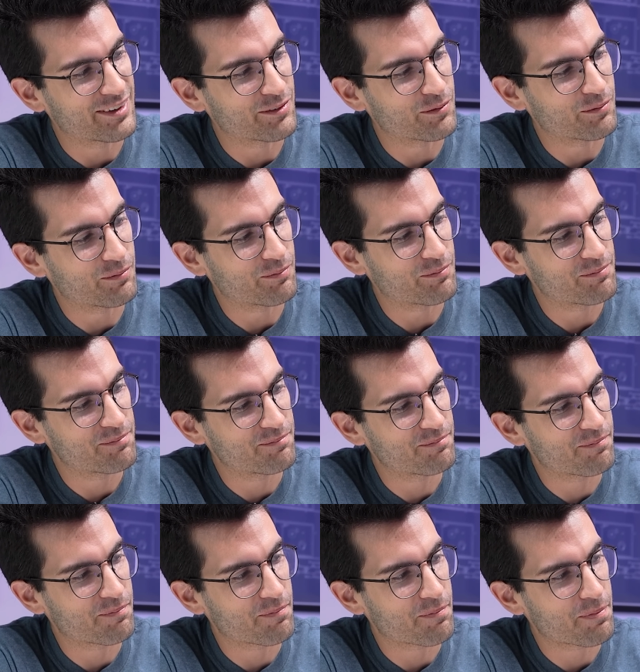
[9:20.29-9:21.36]
It
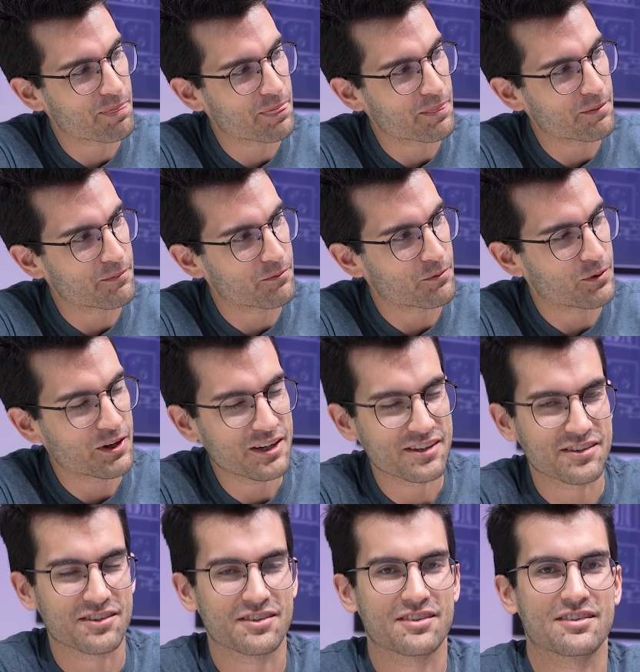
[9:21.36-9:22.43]

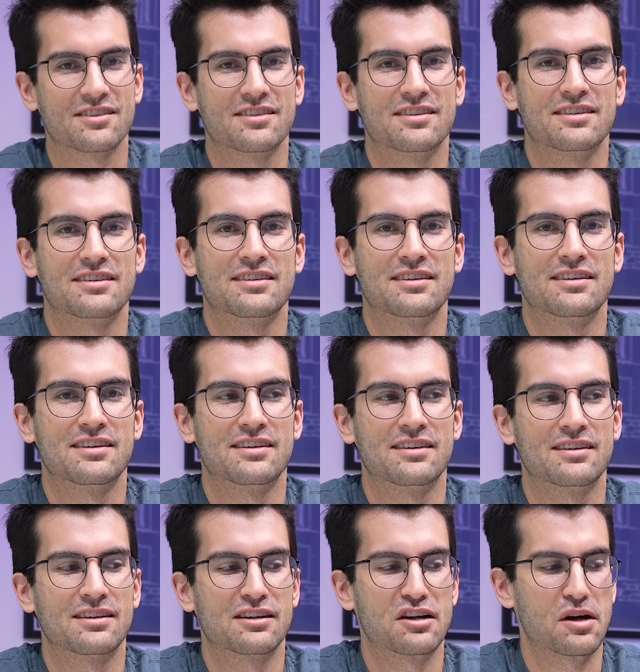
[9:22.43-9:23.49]
was
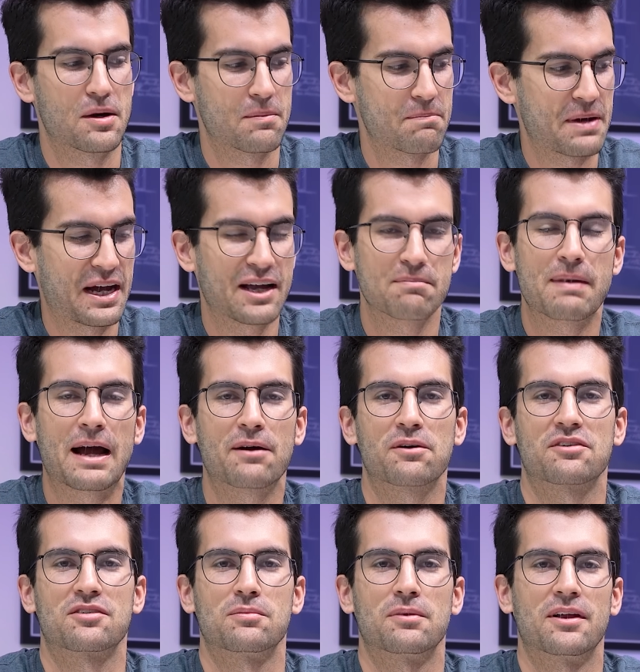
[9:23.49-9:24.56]
a bad
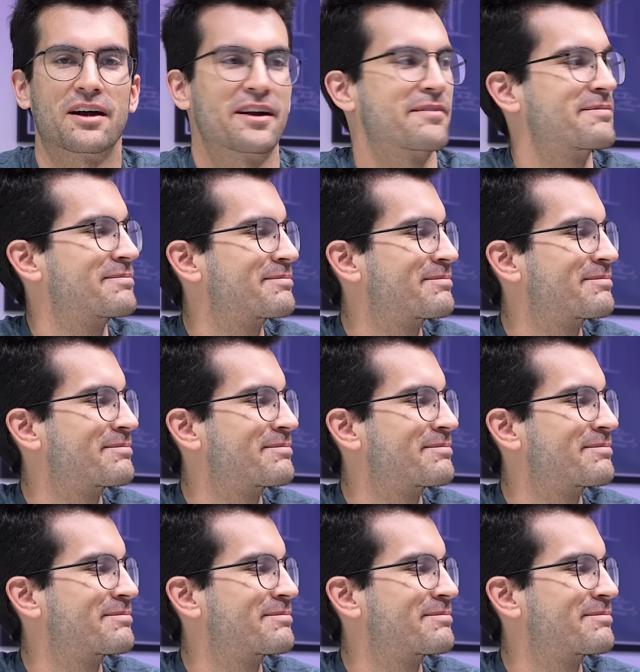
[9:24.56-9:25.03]
power supply.